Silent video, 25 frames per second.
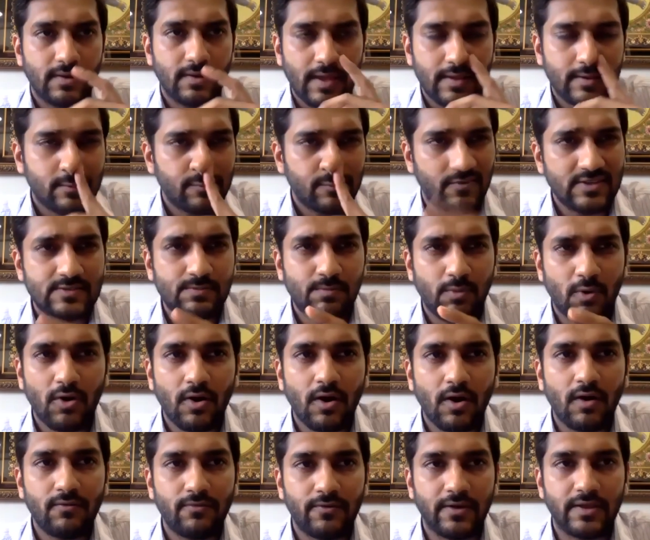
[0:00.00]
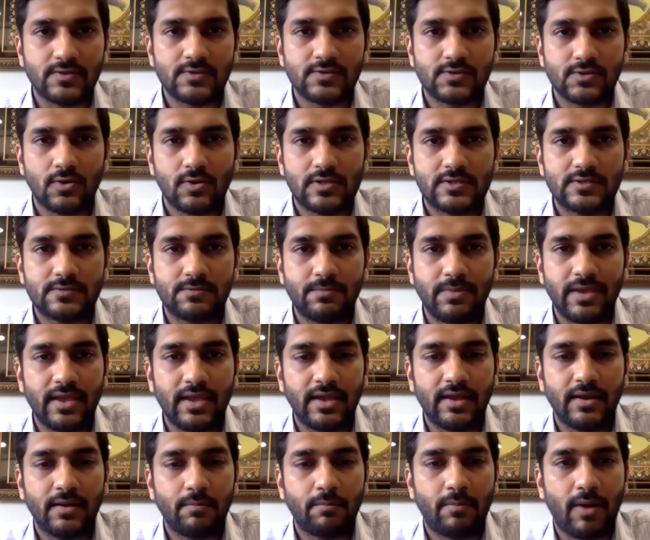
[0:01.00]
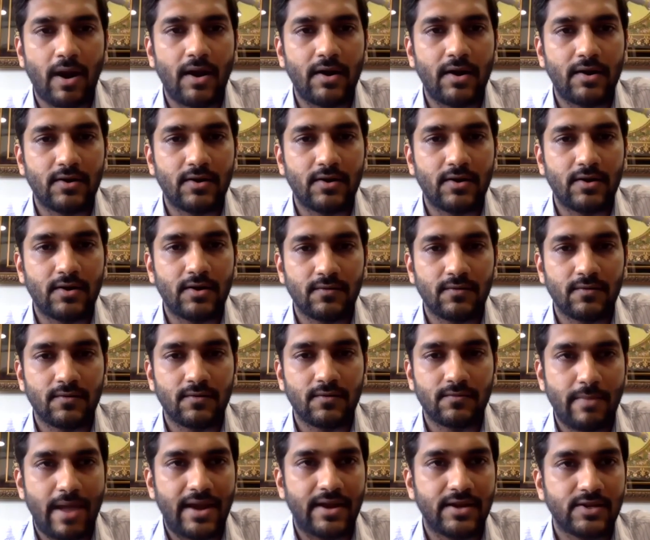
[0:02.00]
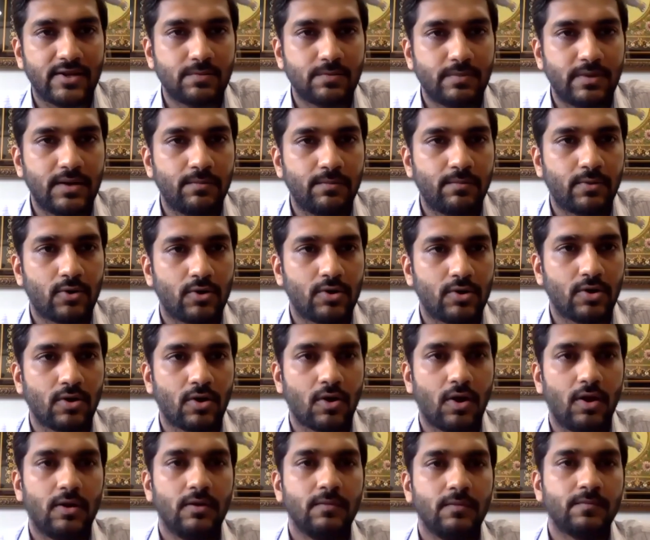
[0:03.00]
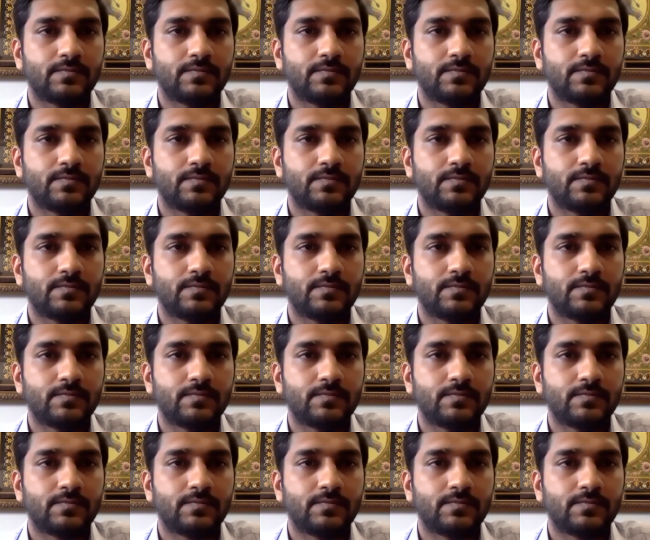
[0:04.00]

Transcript: we spoke of insoles being part of the management protocol.